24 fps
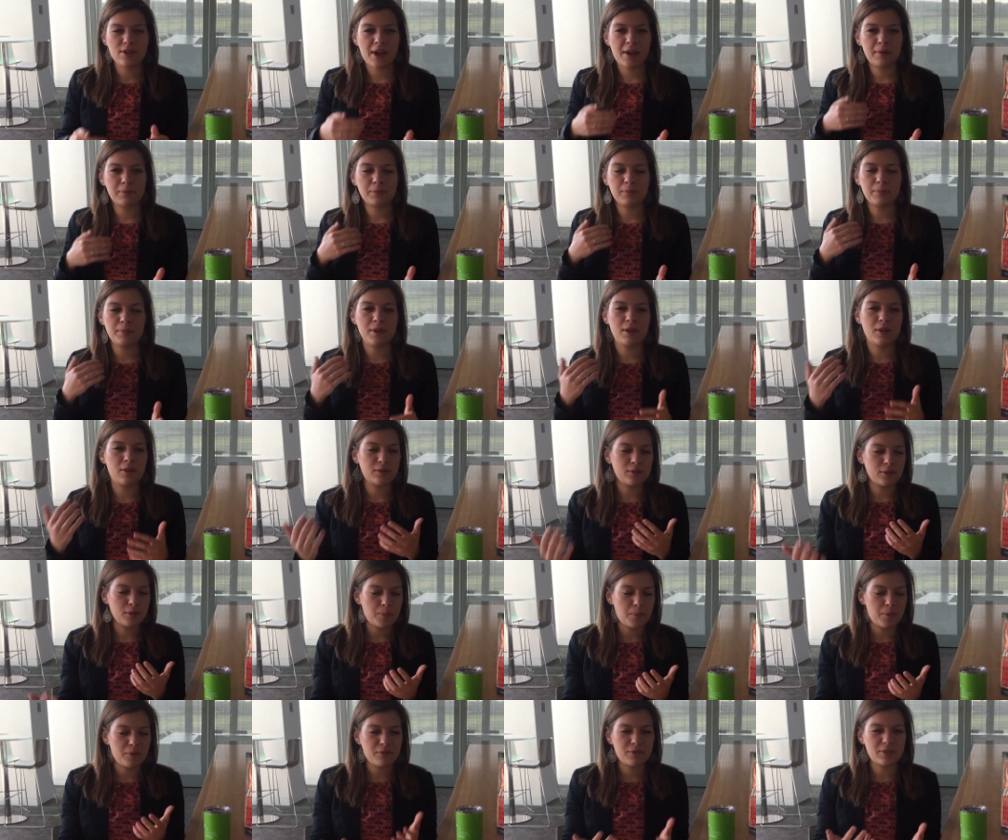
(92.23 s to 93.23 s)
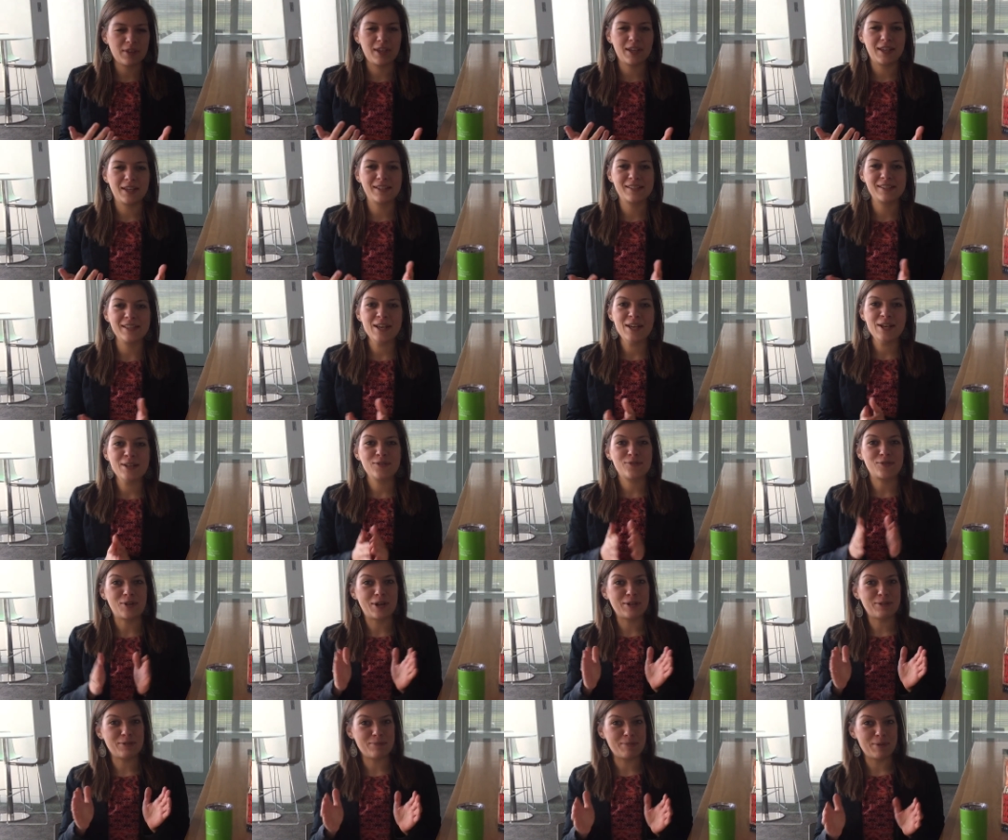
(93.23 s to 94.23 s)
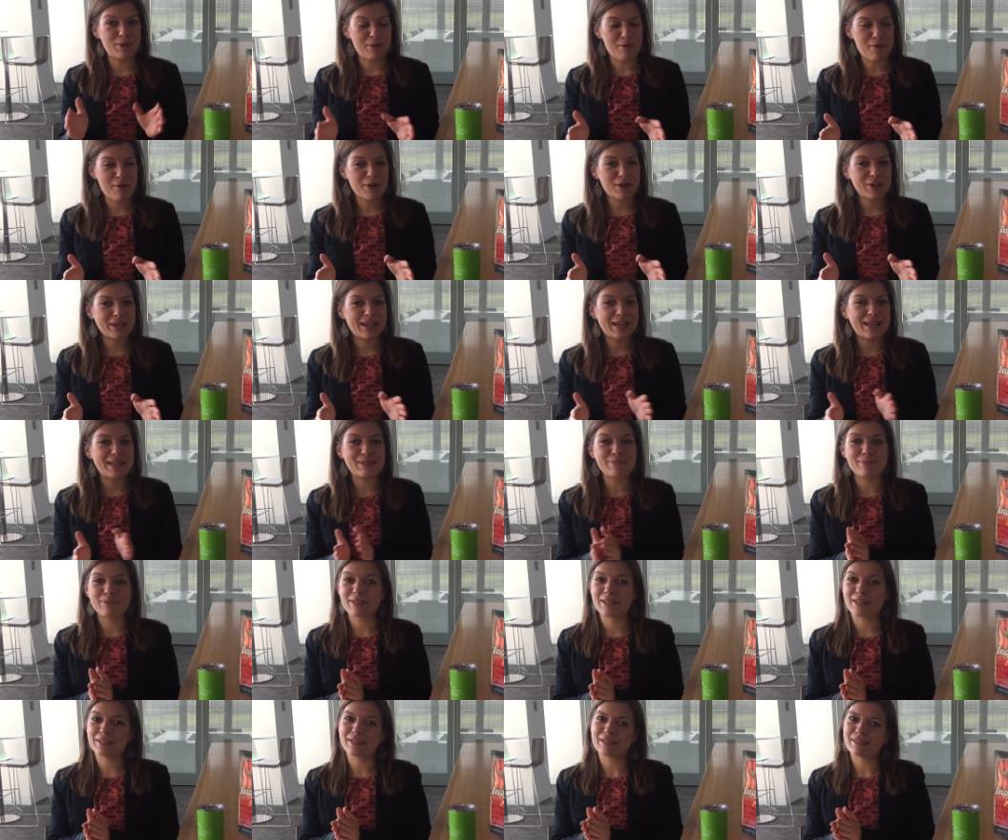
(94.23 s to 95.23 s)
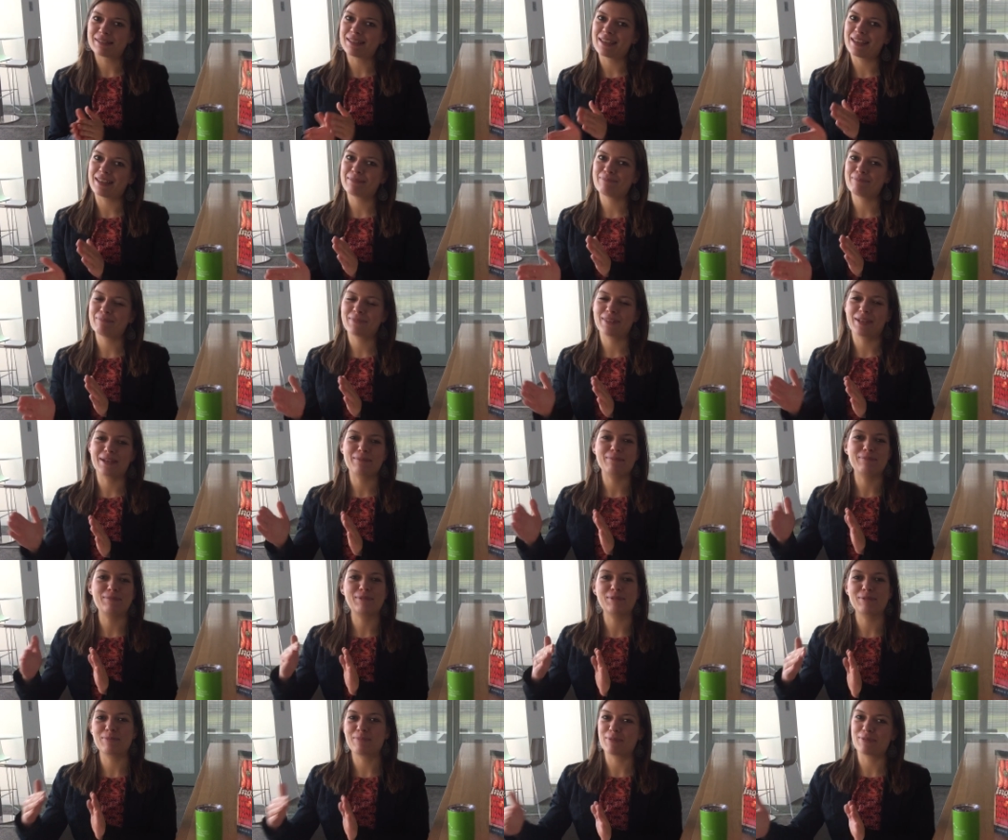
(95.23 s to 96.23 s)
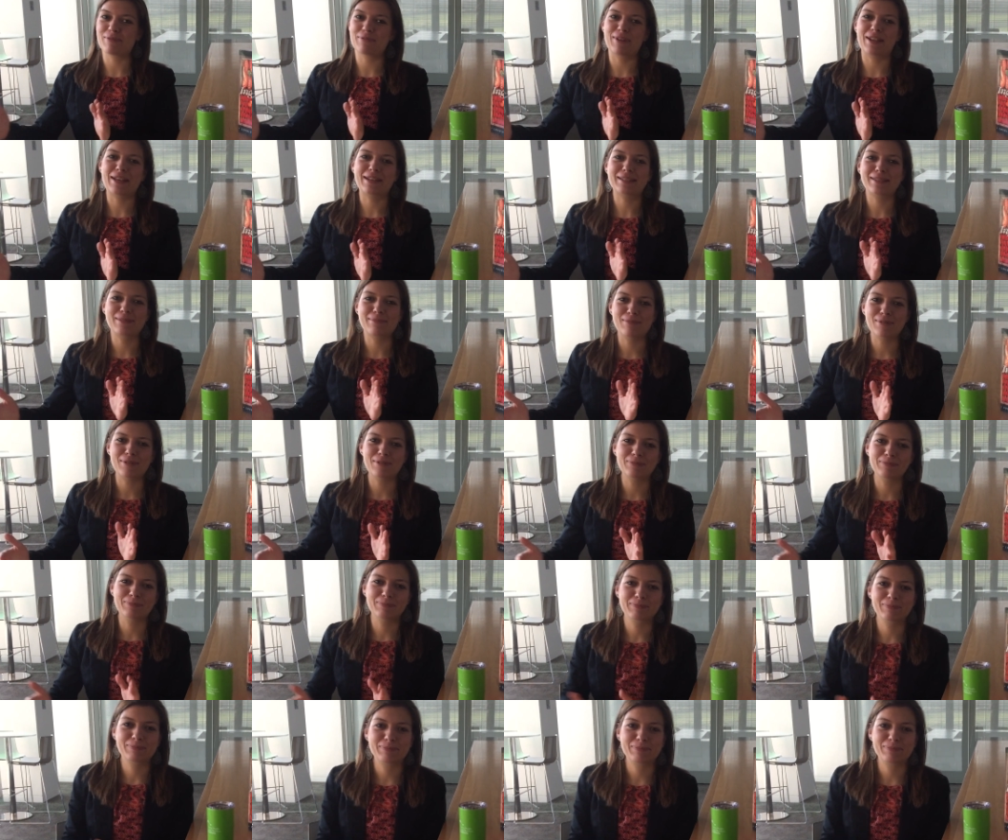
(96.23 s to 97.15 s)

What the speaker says: You have to be on top of things, try to be organized, but at the same time, super flexible.